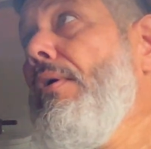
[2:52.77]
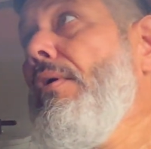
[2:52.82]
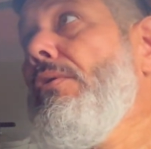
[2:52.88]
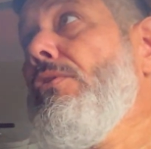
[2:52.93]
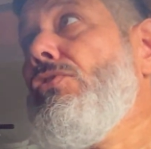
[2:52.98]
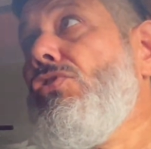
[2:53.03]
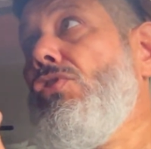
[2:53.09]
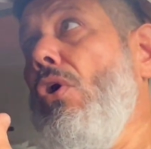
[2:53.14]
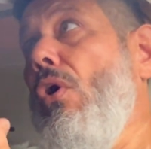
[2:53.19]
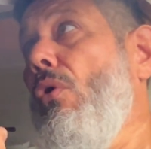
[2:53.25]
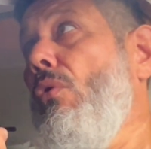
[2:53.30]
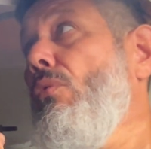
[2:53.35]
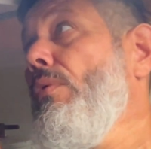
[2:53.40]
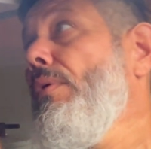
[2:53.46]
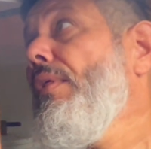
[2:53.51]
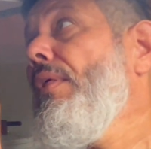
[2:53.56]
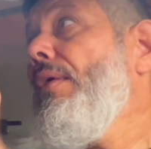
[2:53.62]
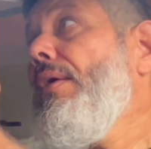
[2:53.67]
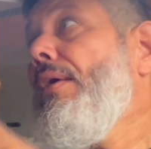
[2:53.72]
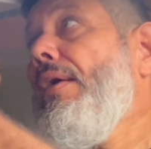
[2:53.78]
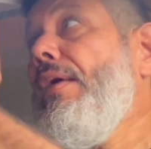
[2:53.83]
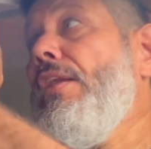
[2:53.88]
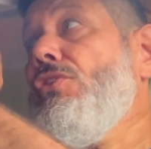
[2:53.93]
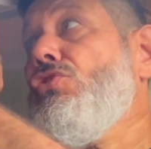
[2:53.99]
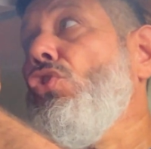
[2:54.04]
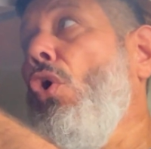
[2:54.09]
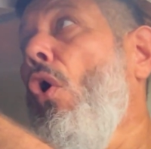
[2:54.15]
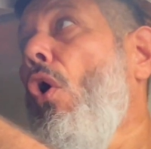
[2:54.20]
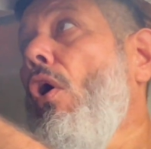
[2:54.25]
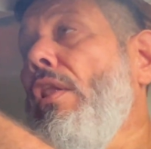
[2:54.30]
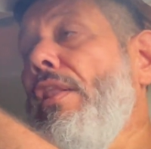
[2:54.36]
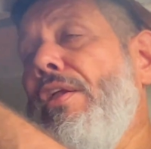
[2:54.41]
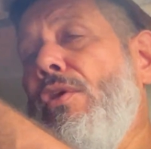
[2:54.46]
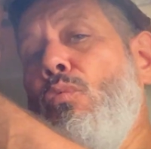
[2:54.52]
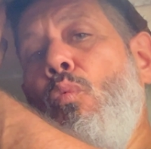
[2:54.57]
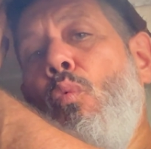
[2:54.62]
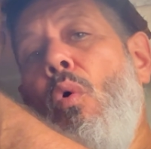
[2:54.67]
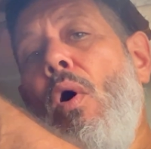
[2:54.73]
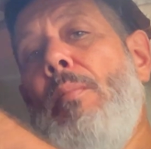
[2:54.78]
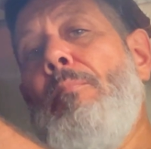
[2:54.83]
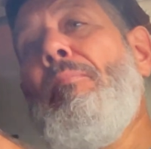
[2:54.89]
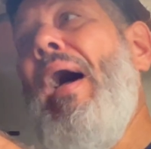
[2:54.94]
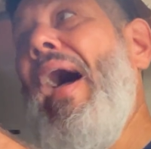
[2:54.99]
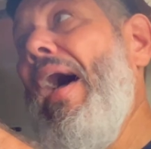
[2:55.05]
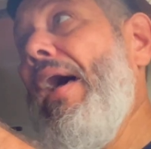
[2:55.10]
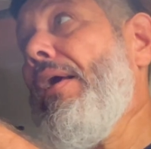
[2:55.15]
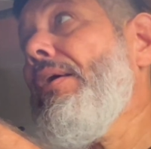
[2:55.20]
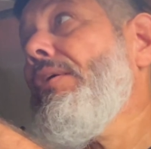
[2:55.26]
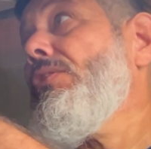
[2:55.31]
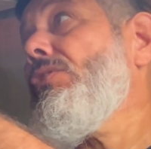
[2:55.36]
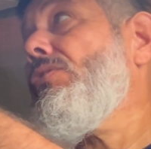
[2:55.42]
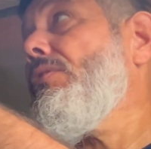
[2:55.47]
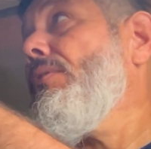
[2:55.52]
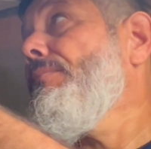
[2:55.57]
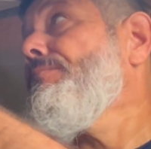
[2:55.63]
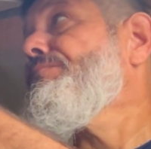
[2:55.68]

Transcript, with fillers: So it is all in one package,